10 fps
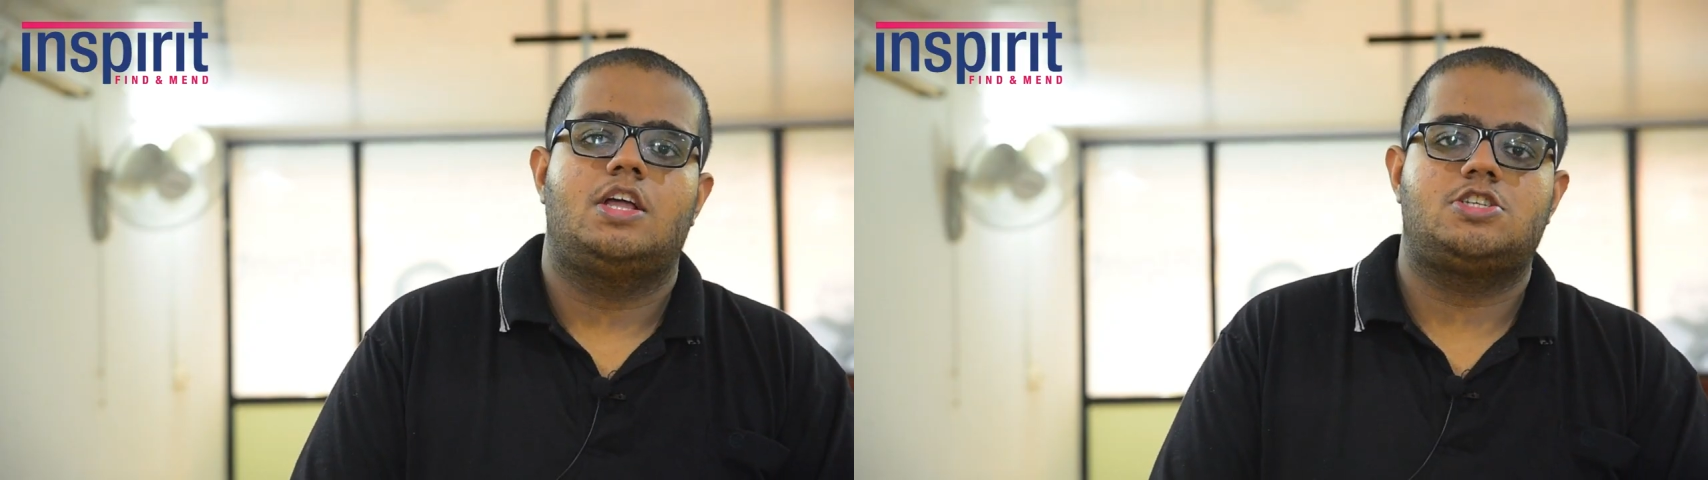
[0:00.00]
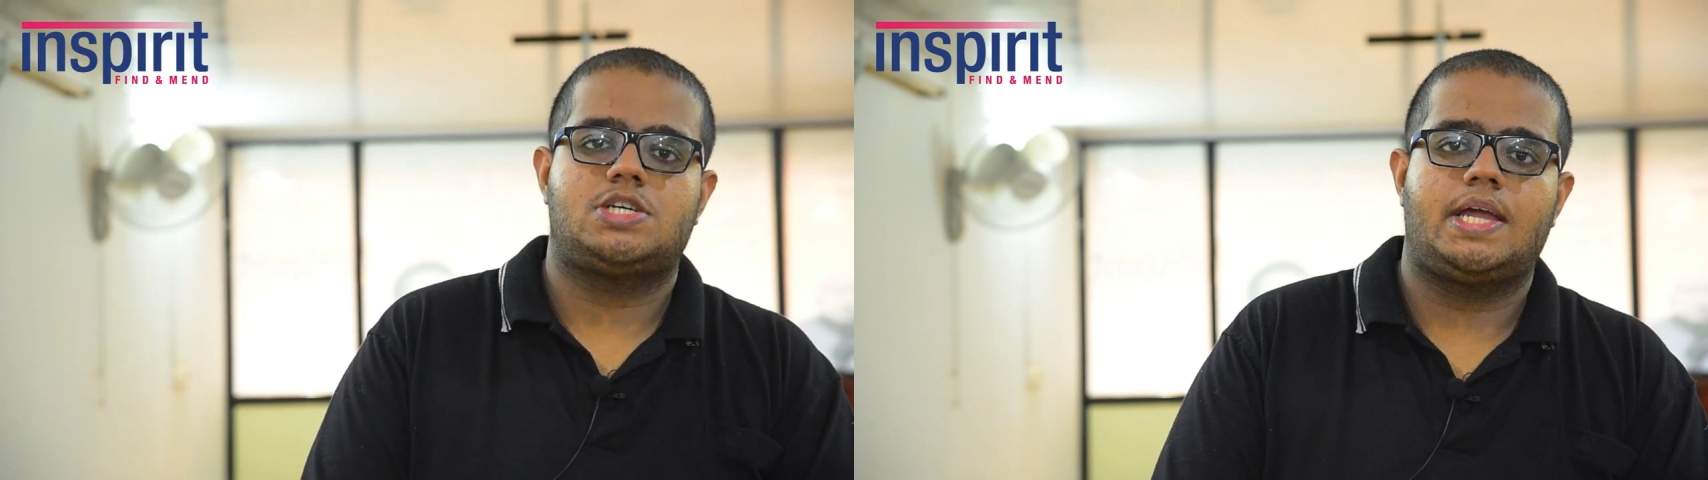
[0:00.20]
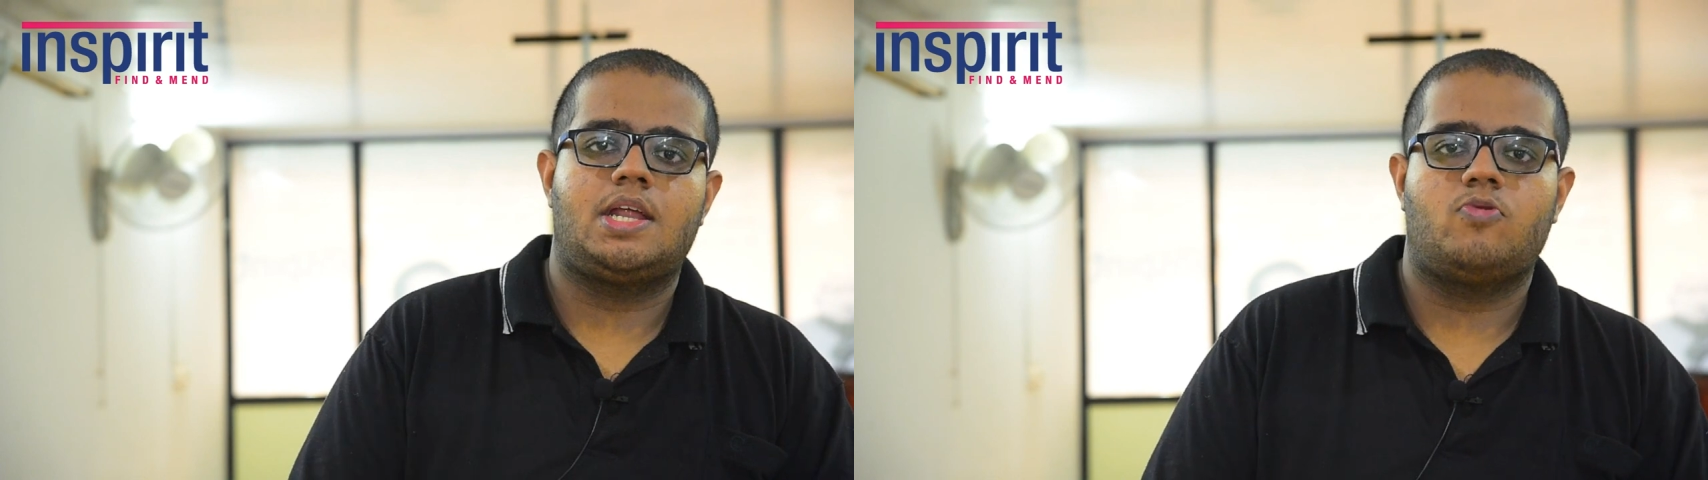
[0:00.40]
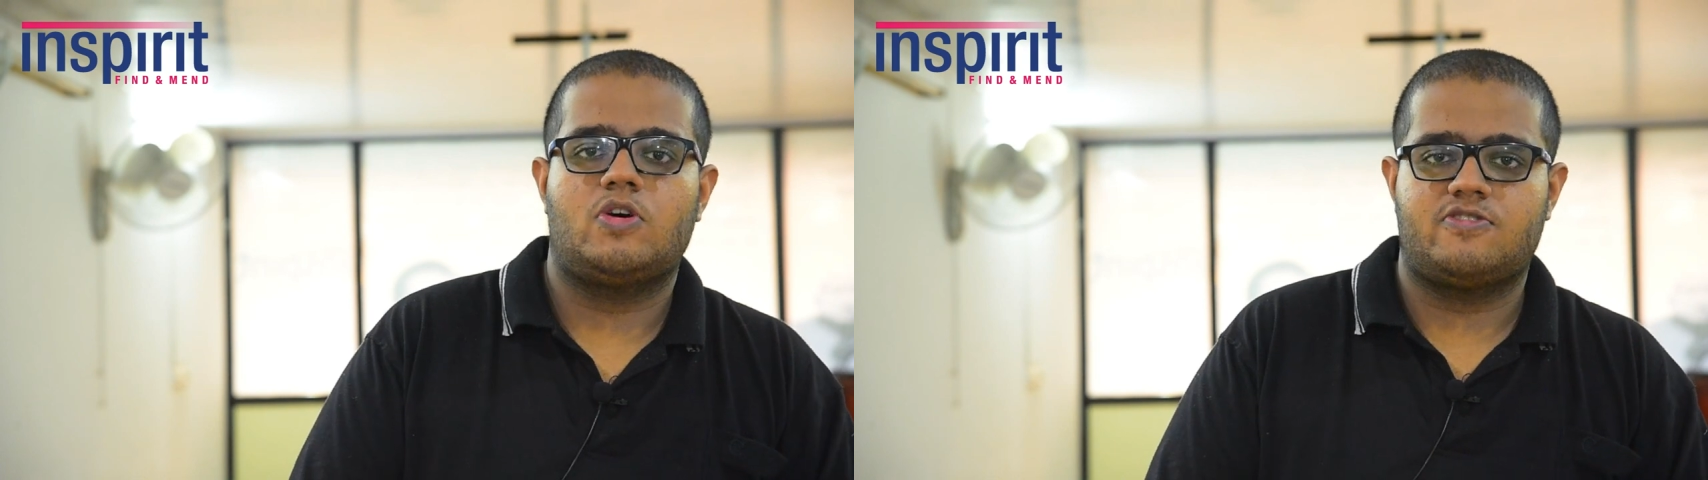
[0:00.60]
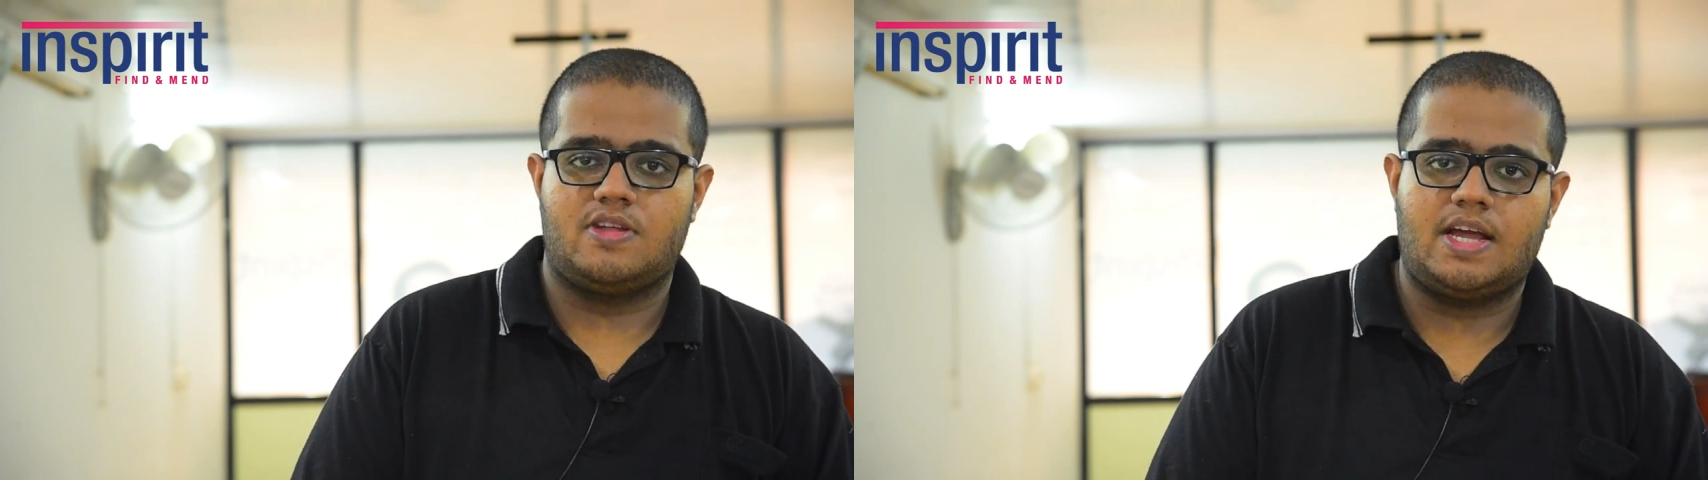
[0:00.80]
China
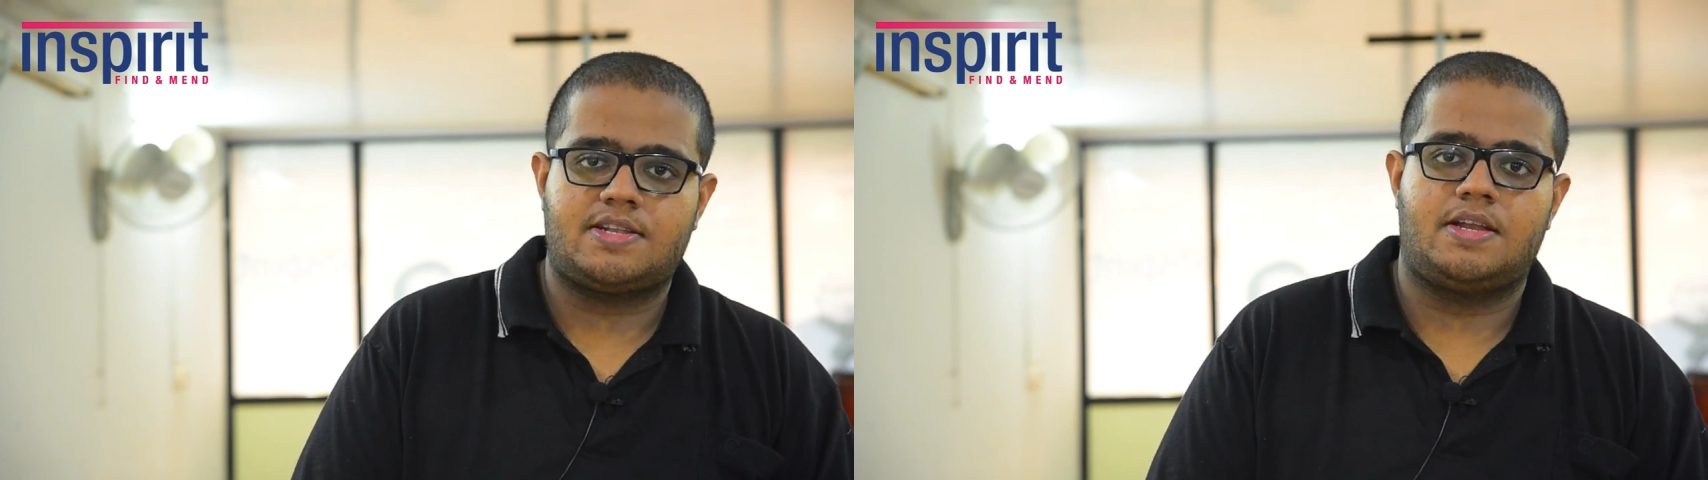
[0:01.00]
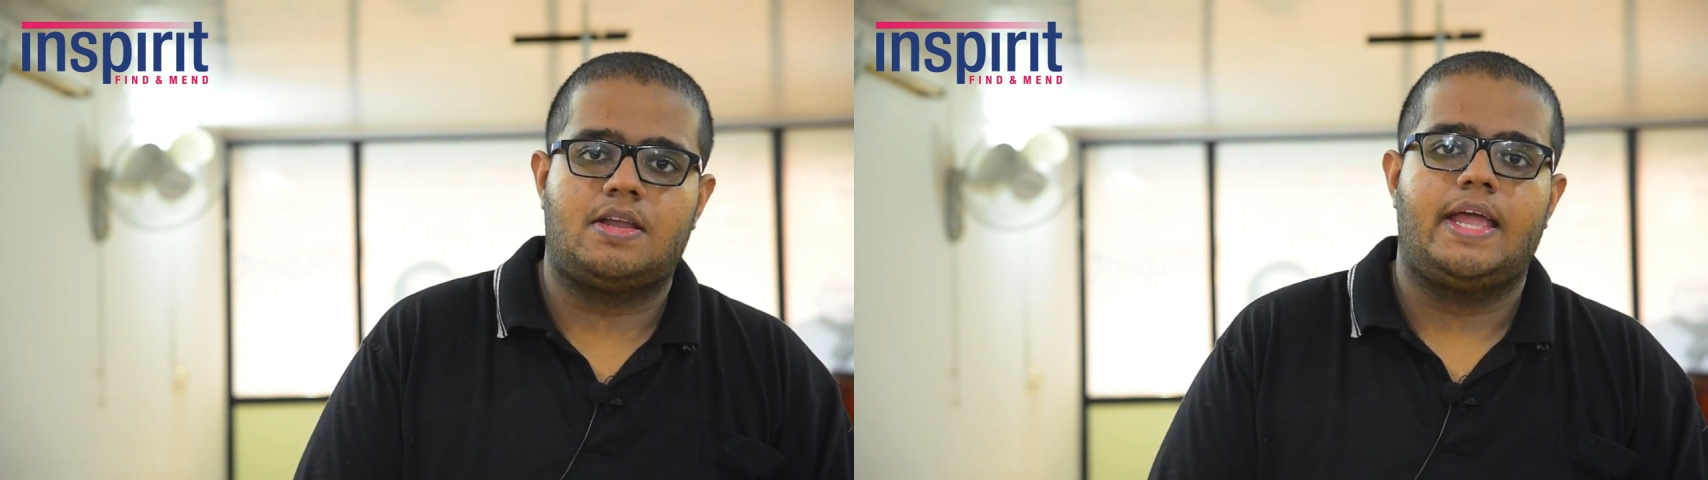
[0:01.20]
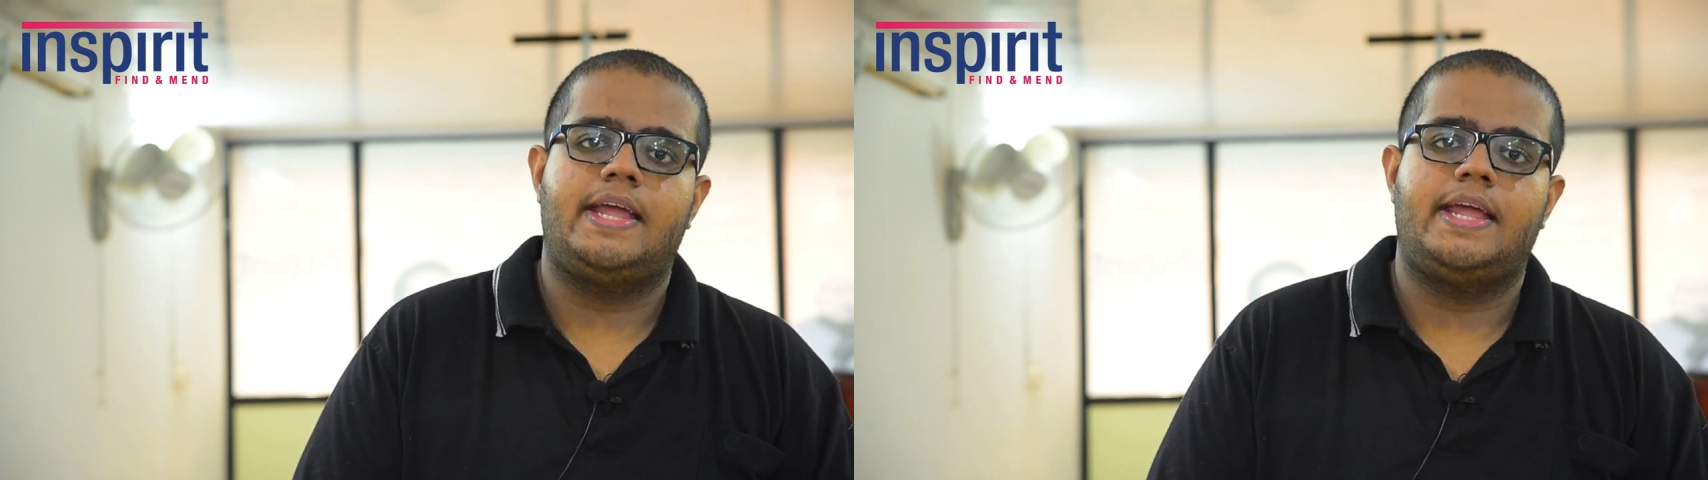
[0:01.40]
was reluctant